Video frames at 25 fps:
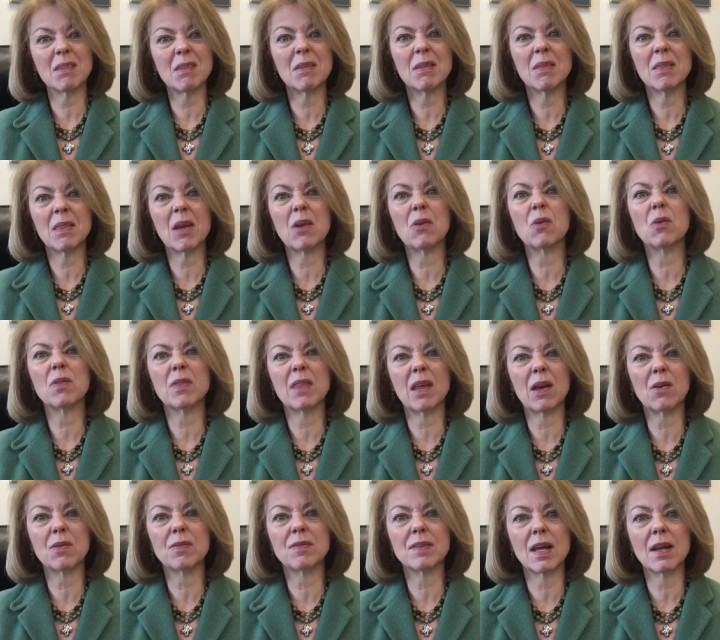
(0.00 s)

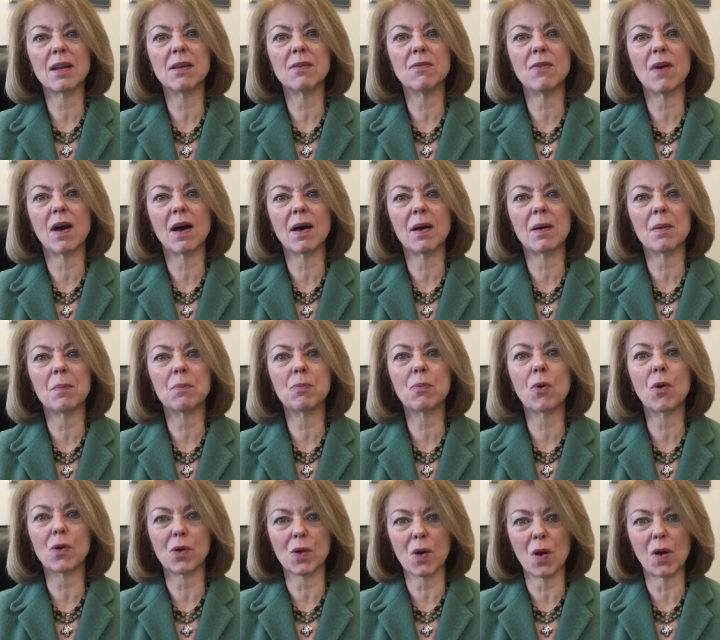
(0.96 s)
their set of
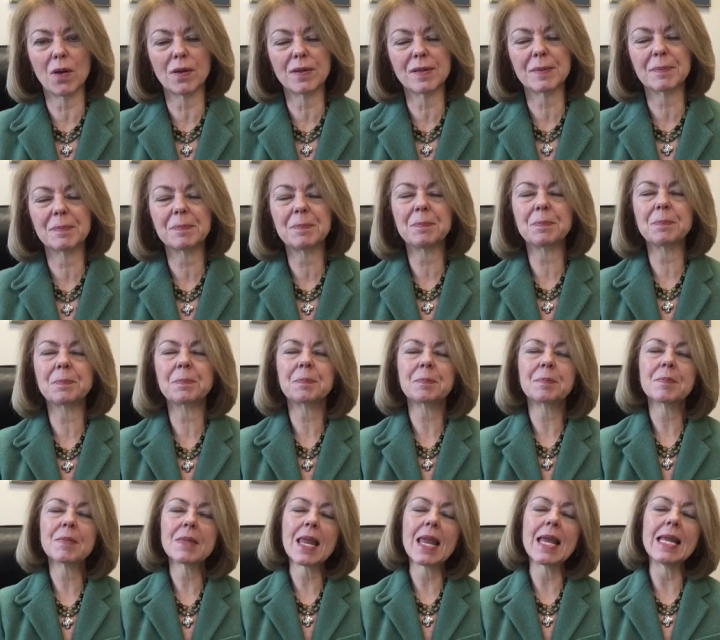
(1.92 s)
protocols.
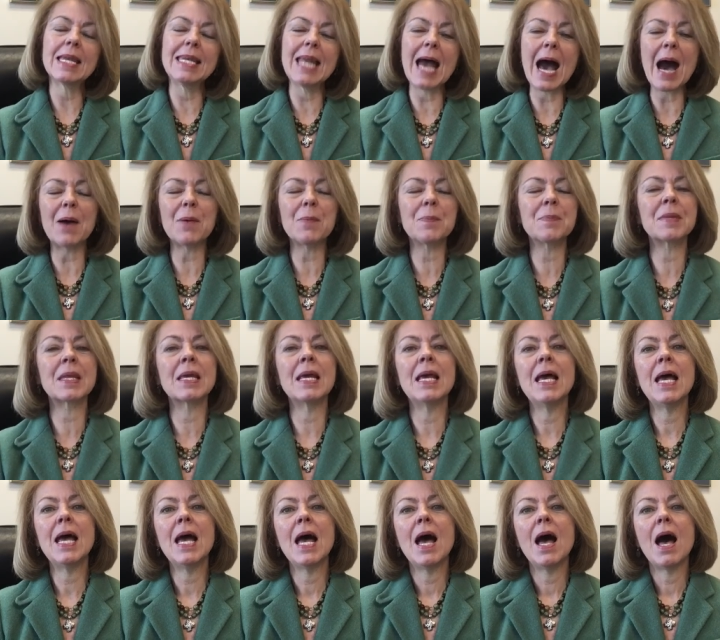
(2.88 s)
Now,
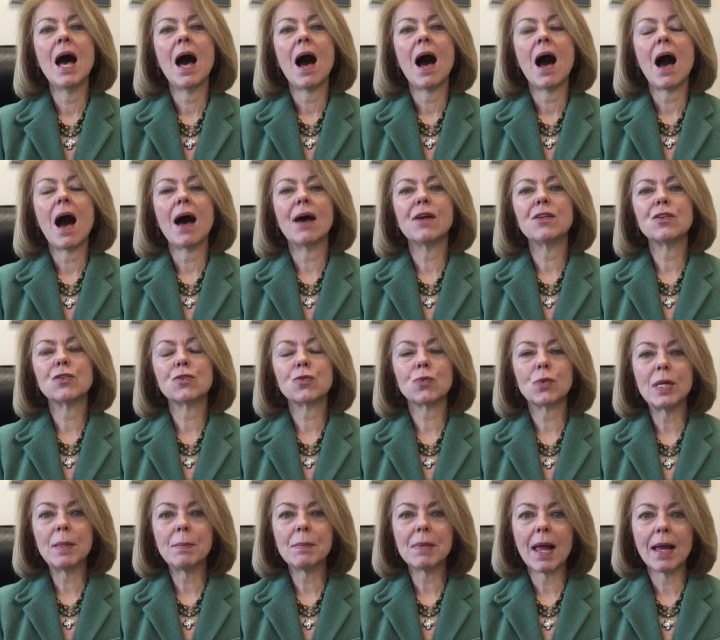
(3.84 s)
a
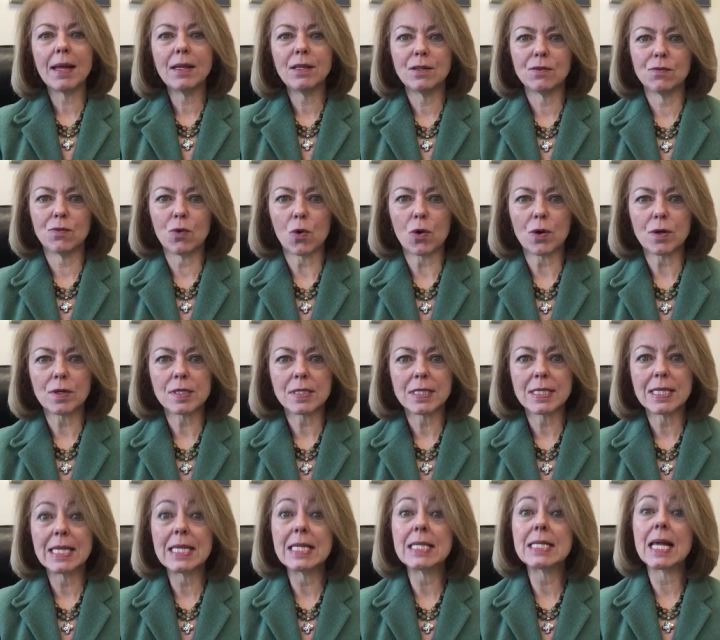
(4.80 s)
streamlined divorce
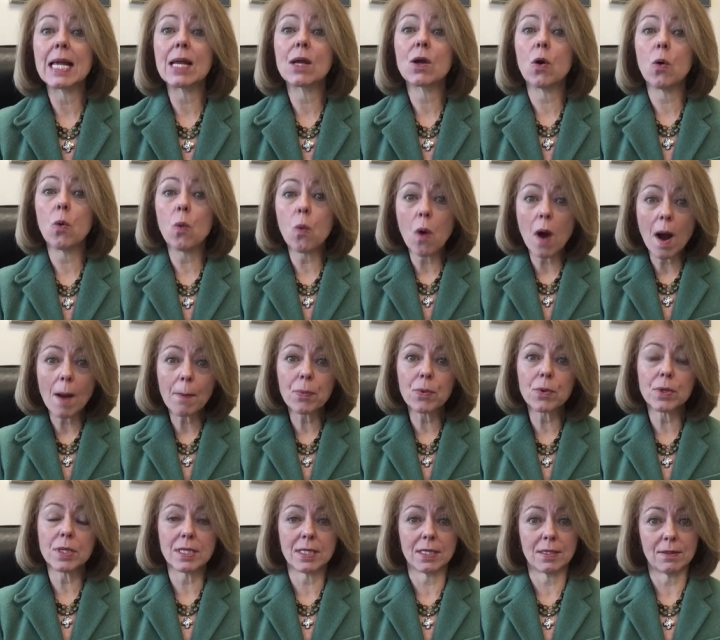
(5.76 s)
is a
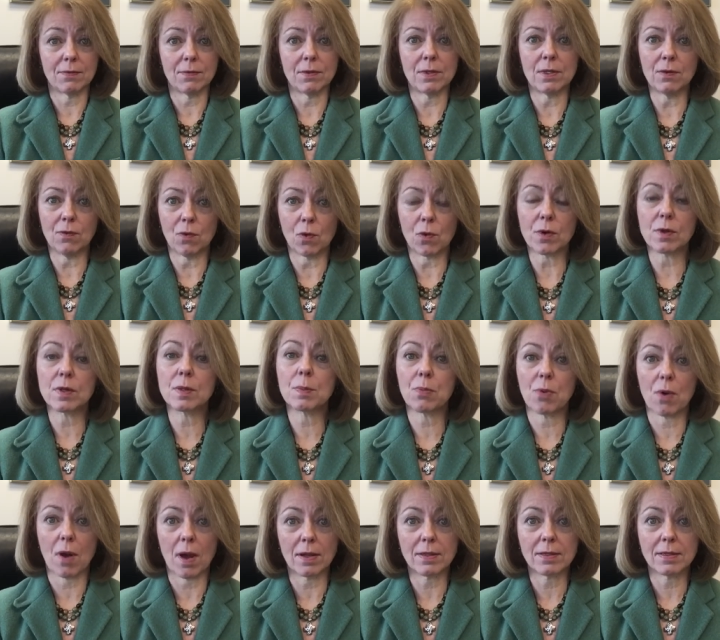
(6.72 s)
cooperative divorce
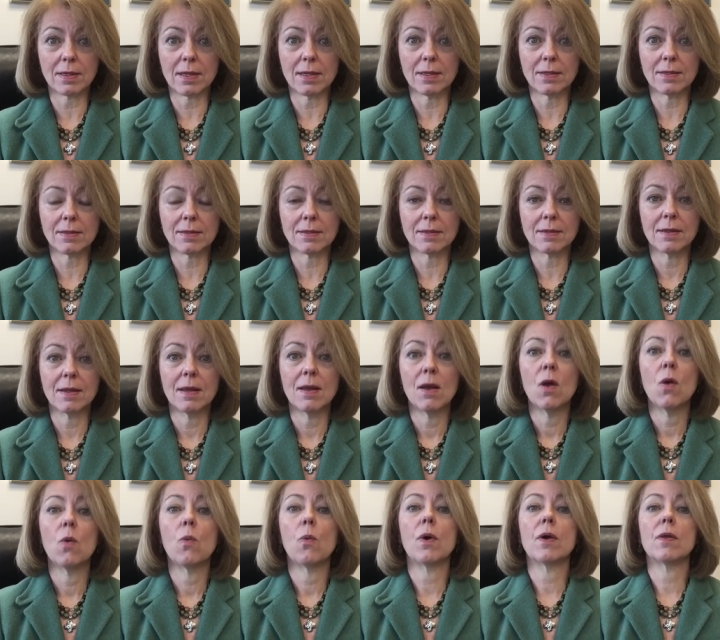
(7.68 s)
process
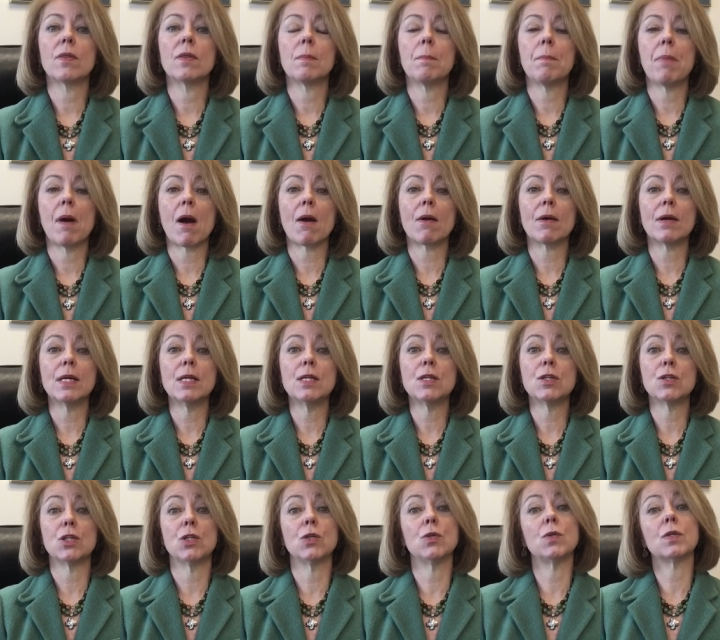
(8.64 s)
where the
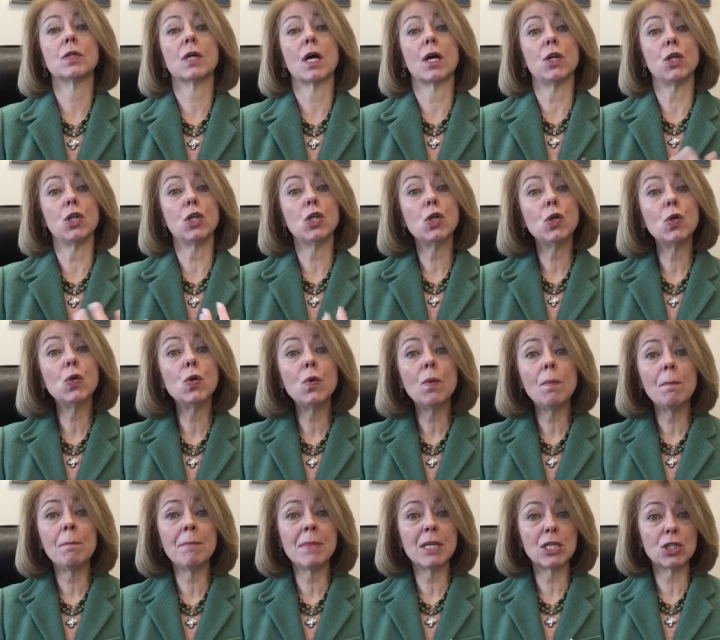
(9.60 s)
parties use a new
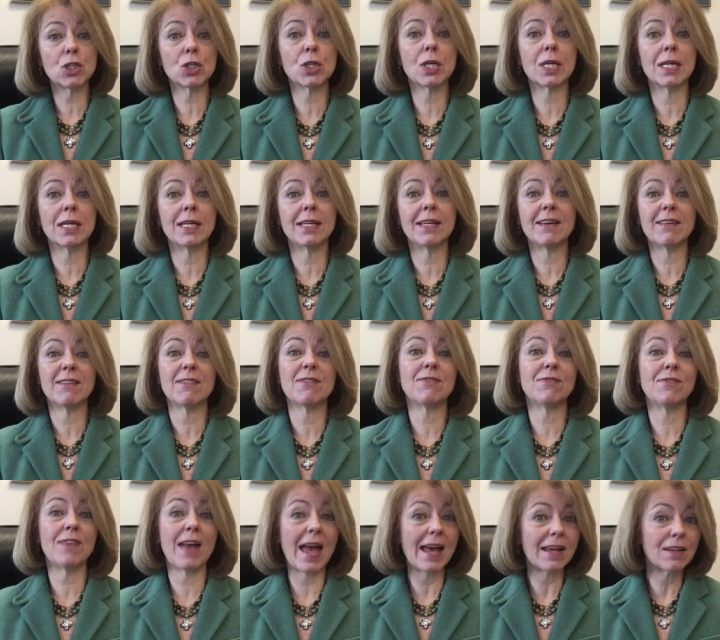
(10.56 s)
Michigan
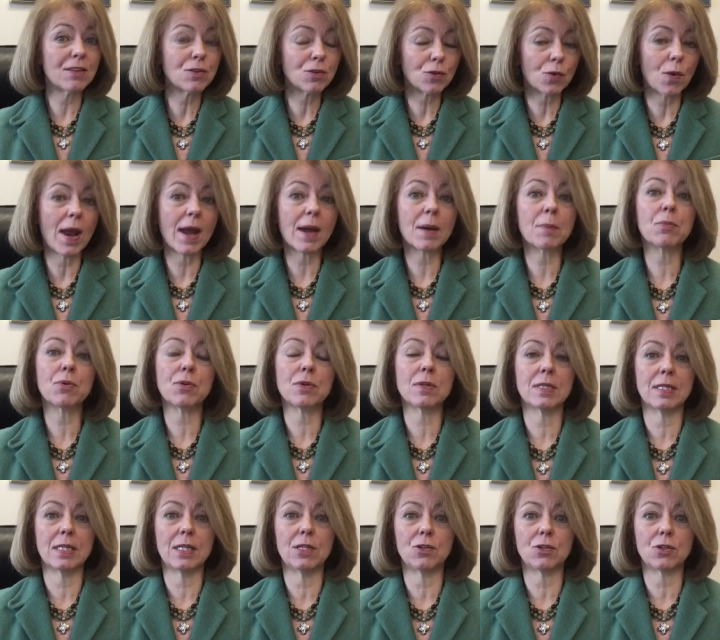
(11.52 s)
fast-track
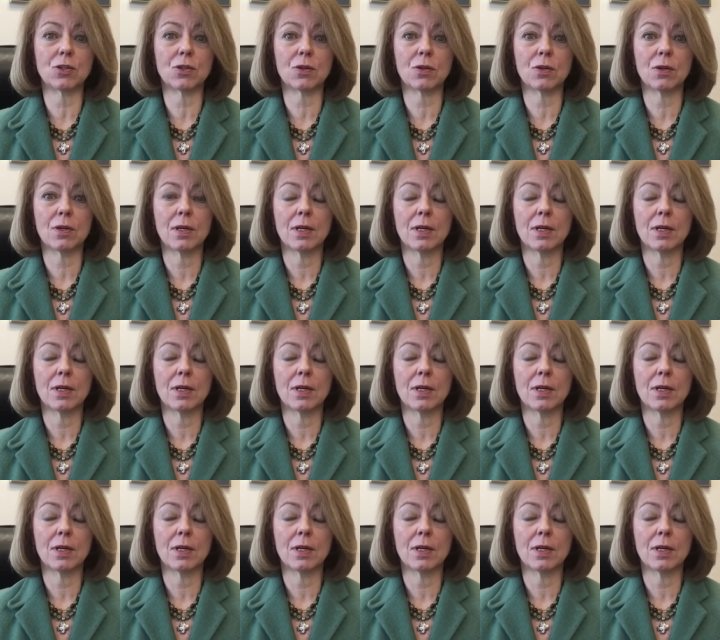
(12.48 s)
procedure